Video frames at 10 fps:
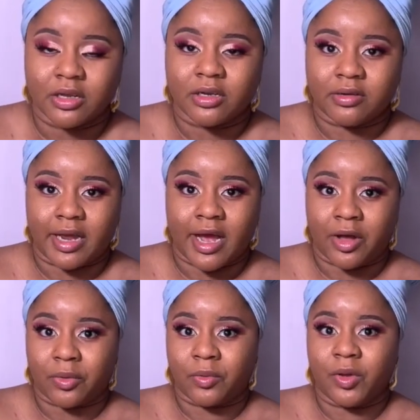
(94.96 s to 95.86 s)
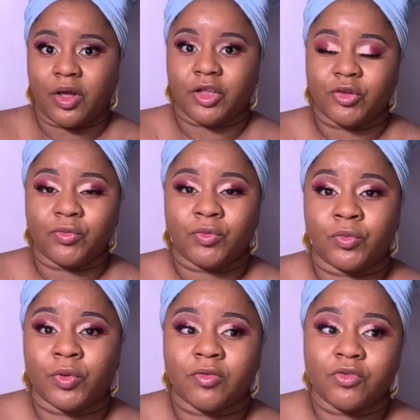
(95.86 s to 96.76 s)
Now,
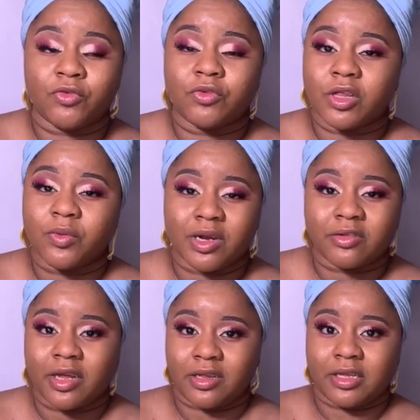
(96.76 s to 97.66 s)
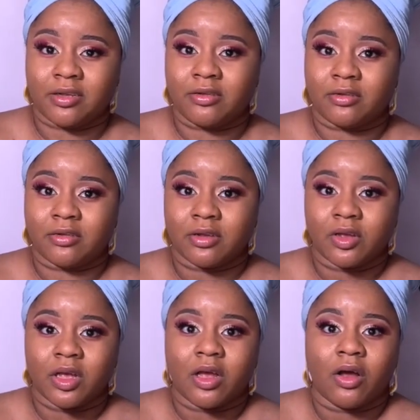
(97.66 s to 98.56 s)
if you really want to take this
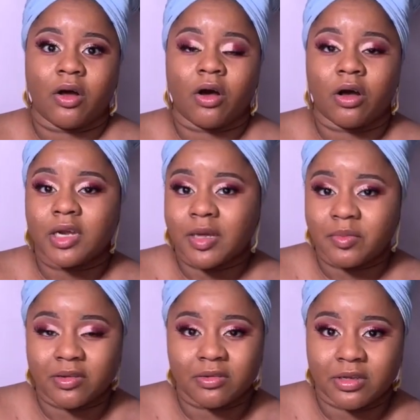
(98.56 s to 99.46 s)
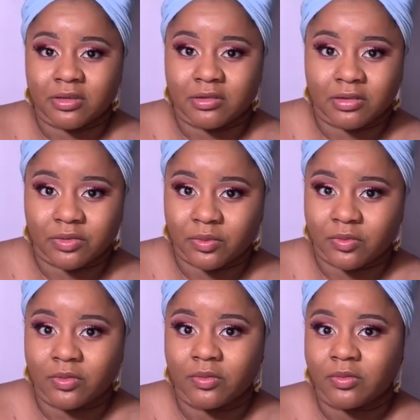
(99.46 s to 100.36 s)
online business
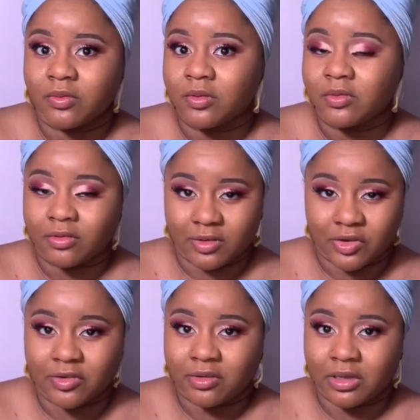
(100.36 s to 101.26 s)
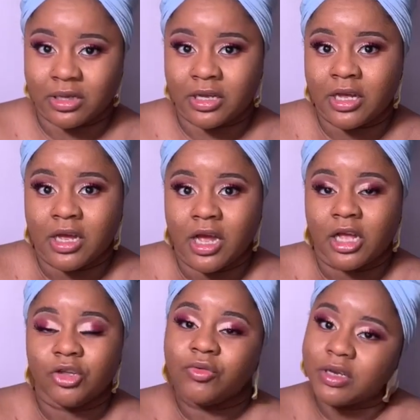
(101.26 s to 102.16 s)
seriously,
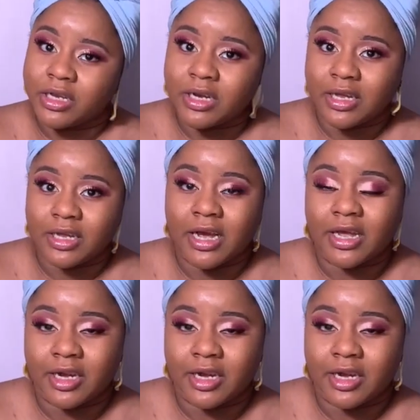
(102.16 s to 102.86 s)
you need an EIN